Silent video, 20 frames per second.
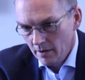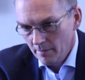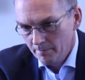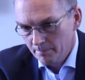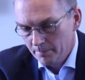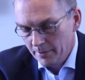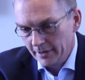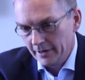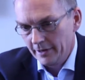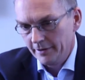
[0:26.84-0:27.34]

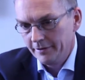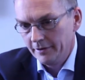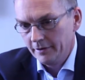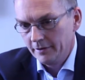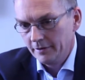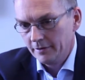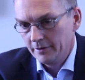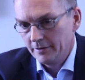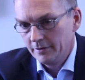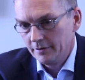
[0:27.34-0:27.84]
But I
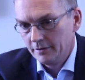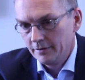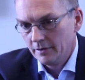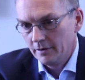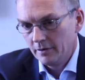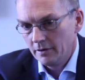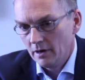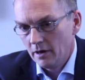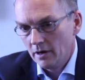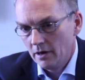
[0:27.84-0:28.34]
think
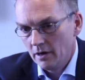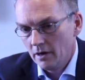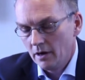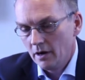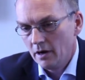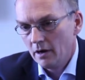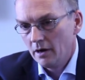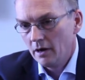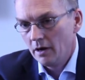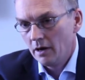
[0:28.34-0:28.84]

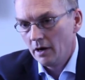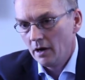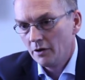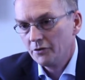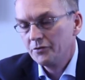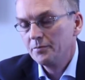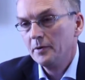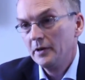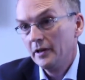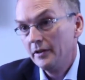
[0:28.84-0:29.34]

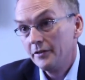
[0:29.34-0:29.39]
ultimately